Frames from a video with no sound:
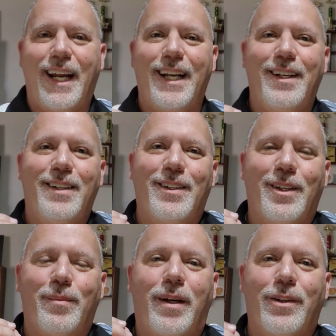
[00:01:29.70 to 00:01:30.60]
and
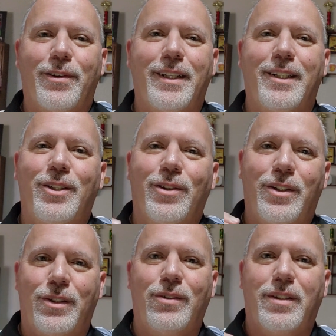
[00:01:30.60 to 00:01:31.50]
they're monitoring your
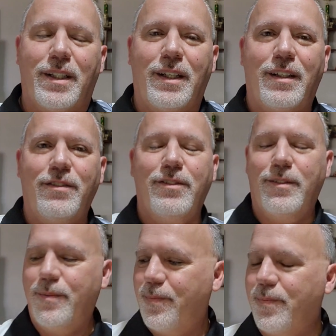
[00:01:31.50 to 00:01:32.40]
use of
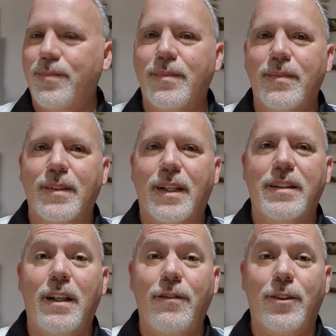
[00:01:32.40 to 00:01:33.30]

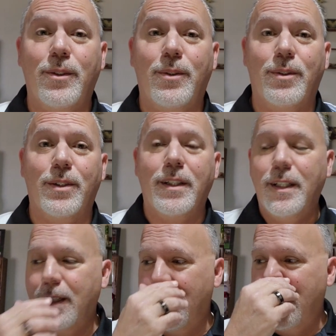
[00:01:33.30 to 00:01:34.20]
a cell phone holder.
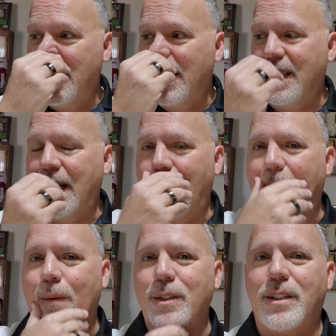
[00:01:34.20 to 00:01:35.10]

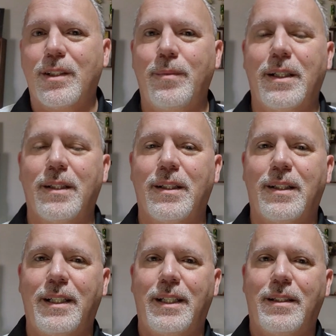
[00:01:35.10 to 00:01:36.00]
Now, I'm
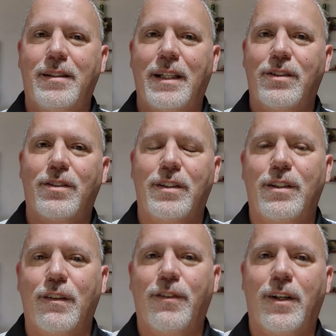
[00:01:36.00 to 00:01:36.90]
assuming the sensors
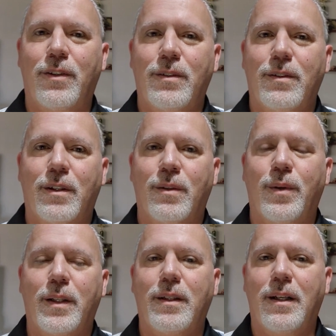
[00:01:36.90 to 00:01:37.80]
in your phone are
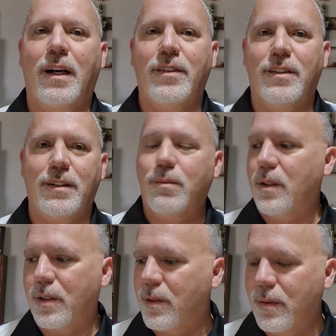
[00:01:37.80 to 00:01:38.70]
what
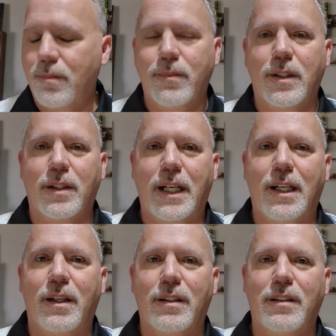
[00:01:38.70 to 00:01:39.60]
they're
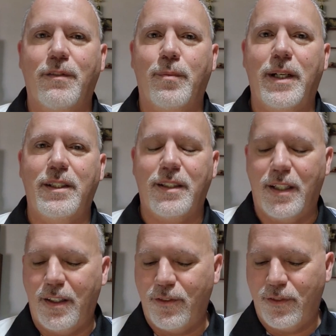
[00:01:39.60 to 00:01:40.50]
getting all this information
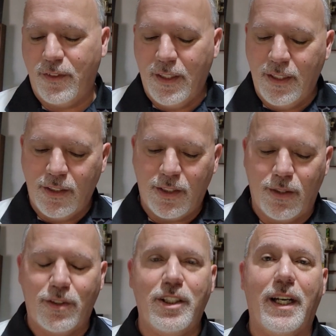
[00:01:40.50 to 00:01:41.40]
off of.
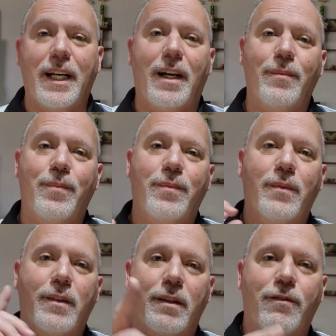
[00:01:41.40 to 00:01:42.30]
So check out
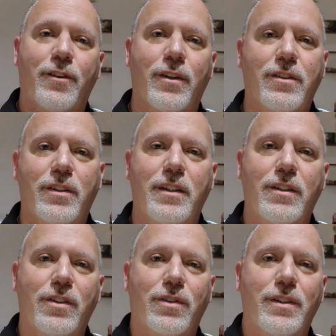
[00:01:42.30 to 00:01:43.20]
the first
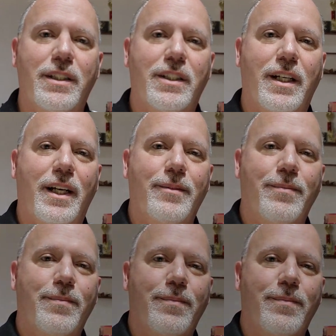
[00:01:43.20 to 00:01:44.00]
screenshot.